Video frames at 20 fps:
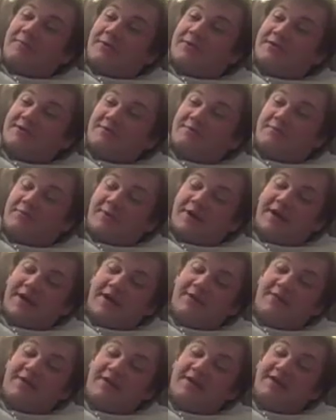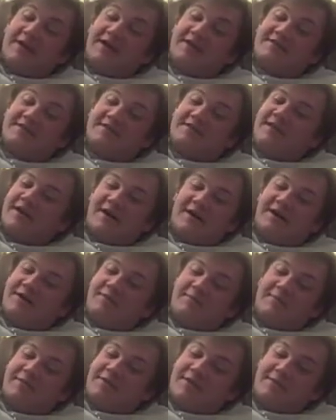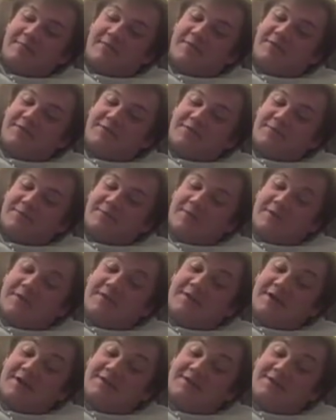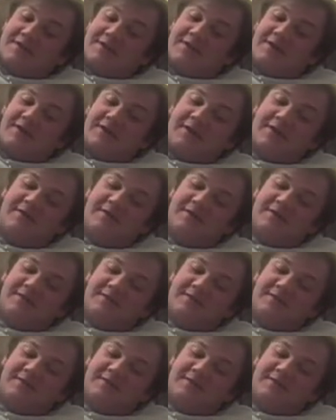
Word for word: person to break out dex. I didn't even think about using the word dexterity.